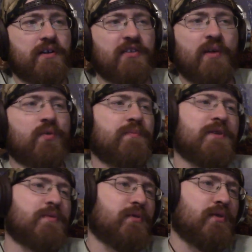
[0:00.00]
Is that what
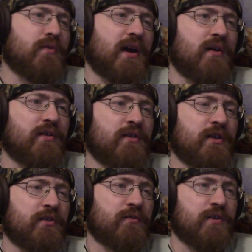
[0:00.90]
people do out in the
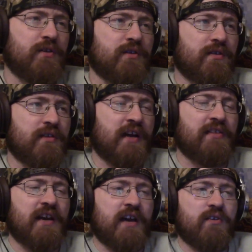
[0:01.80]
country? Not
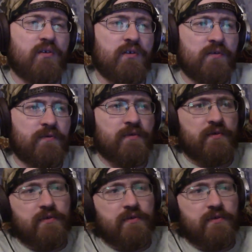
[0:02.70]
that I know of.